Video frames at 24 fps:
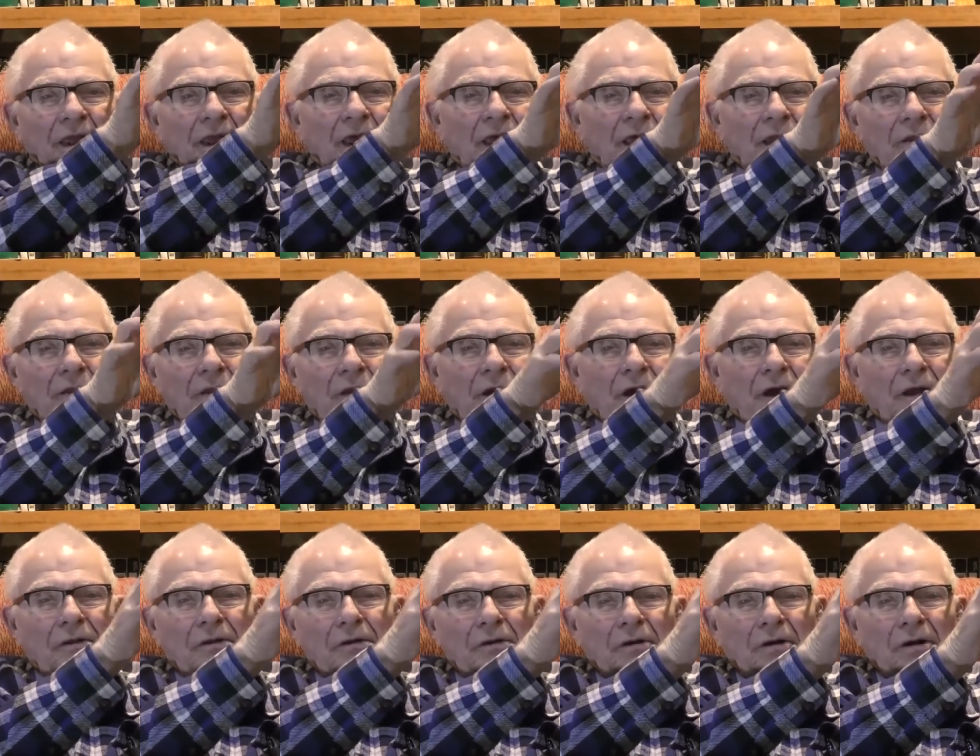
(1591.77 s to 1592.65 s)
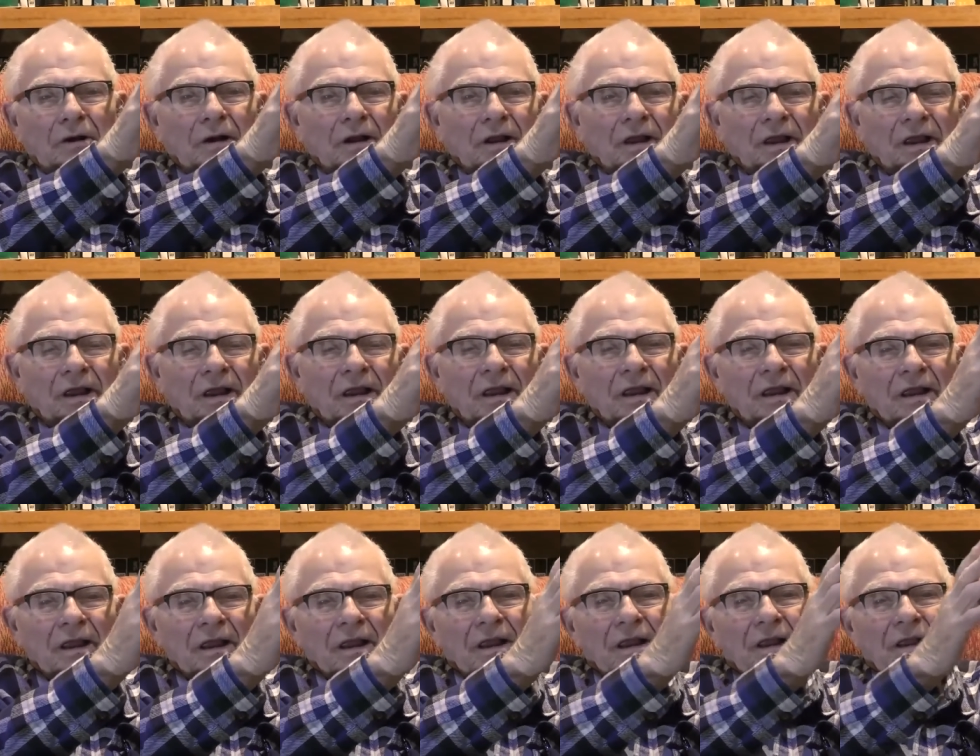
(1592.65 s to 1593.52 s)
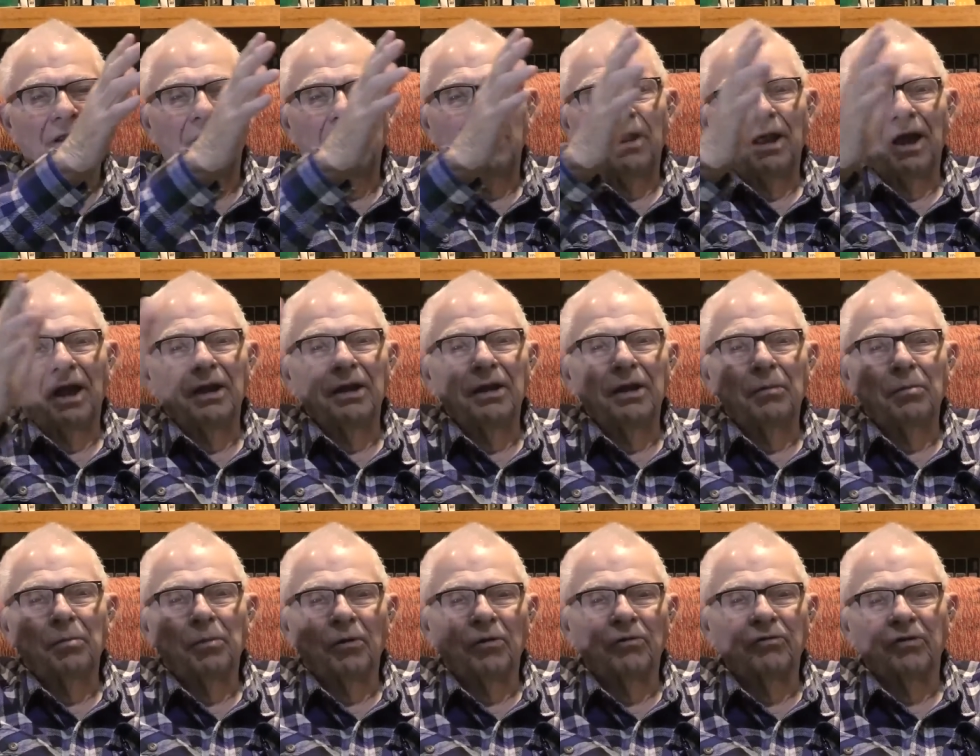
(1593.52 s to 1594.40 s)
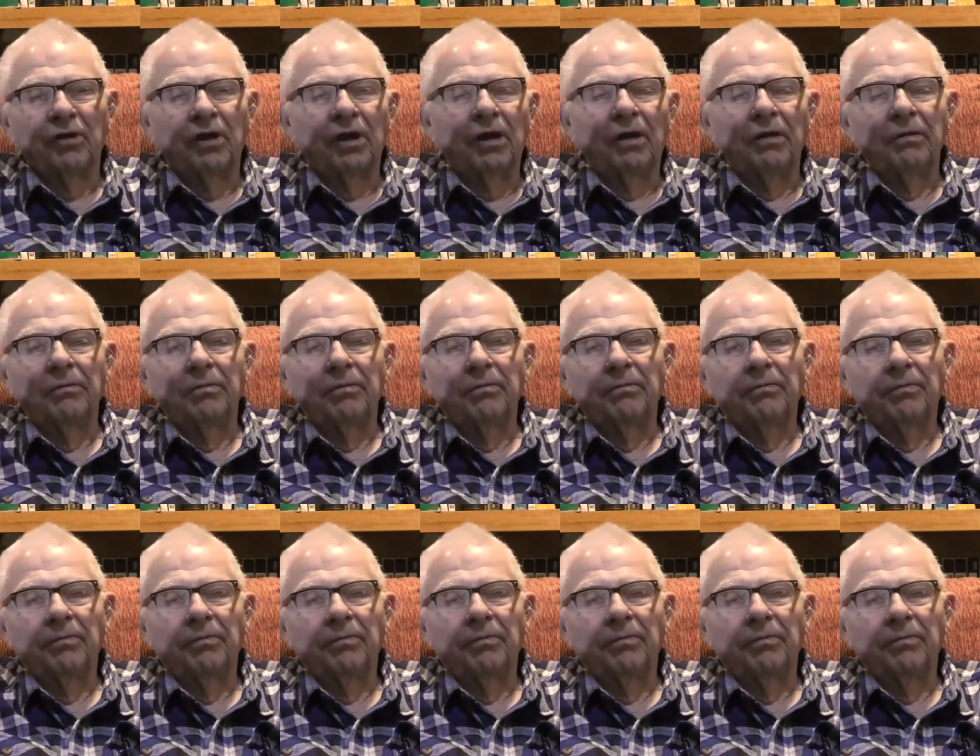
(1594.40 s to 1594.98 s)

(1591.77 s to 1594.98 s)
And the other 90%